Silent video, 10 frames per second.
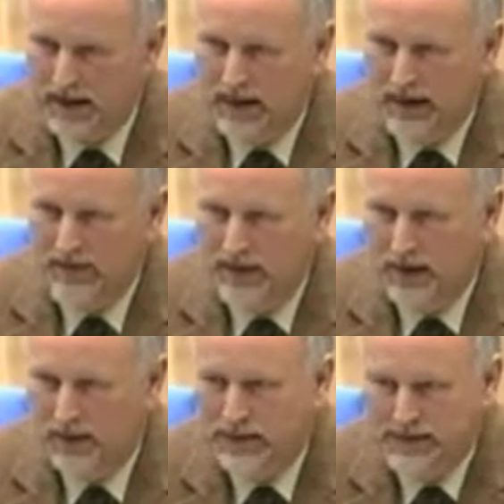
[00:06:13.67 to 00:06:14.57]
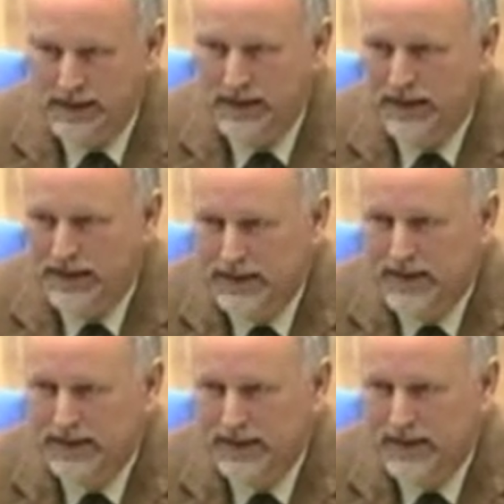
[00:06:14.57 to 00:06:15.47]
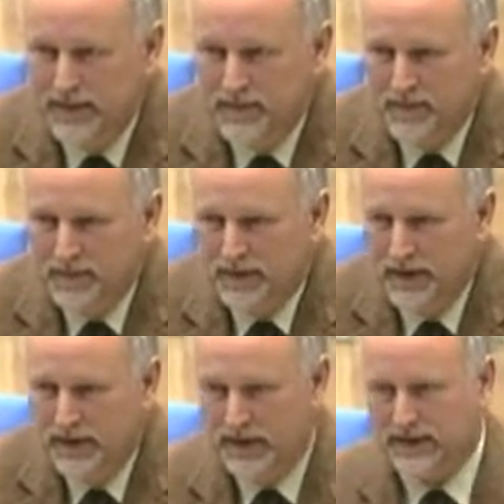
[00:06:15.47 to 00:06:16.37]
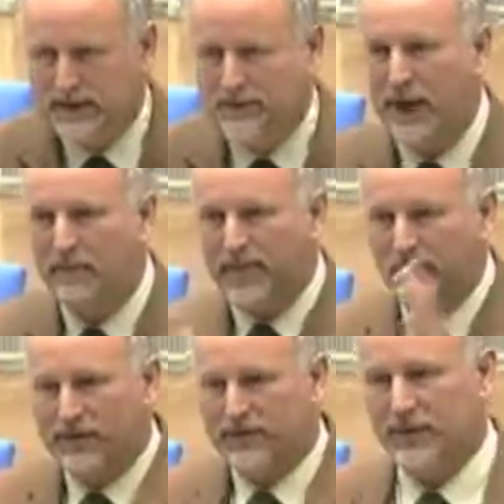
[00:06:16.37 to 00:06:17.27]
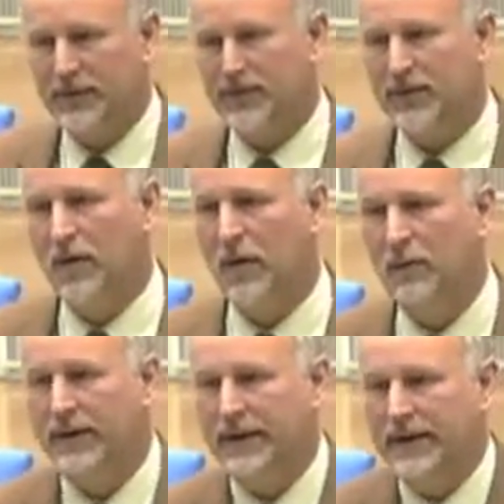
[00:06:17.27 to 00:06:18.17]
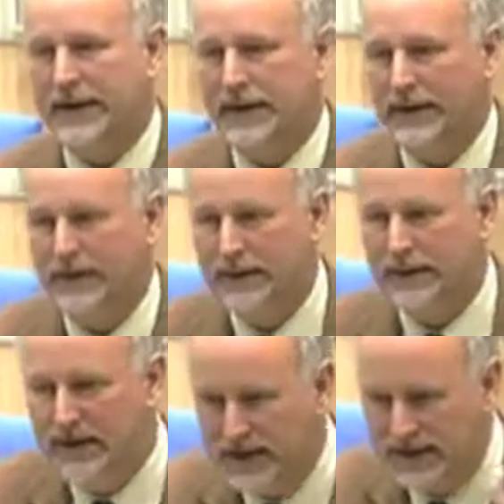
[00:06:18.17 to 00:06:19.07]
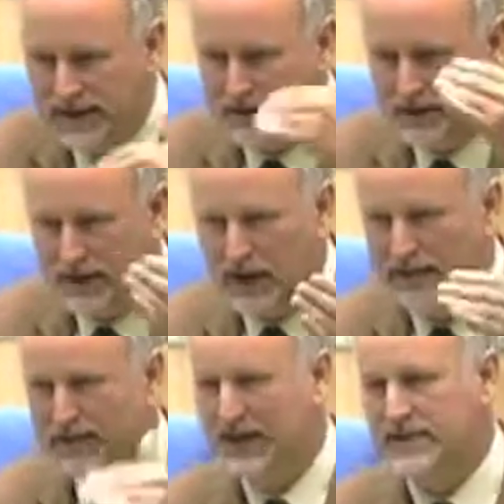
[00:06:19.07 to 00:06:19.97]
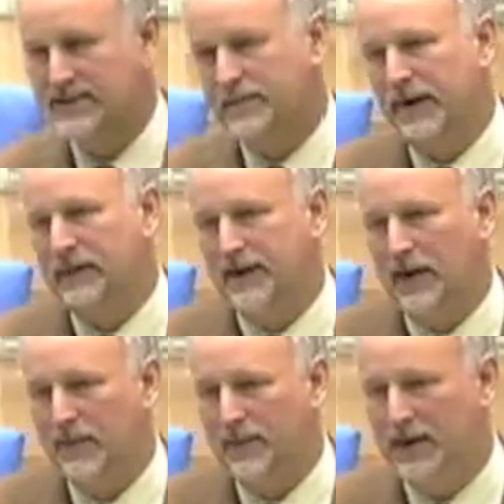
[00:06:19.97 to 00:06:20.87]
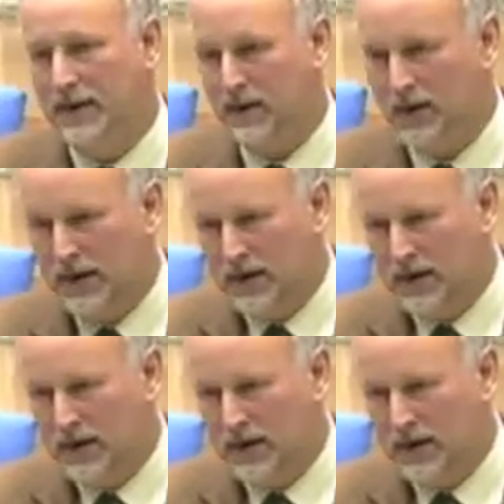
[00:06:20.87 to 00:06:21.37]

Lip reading: And we see indeed there's like the trumpet of uncertainty opening, and the median, with half the cases above and half below,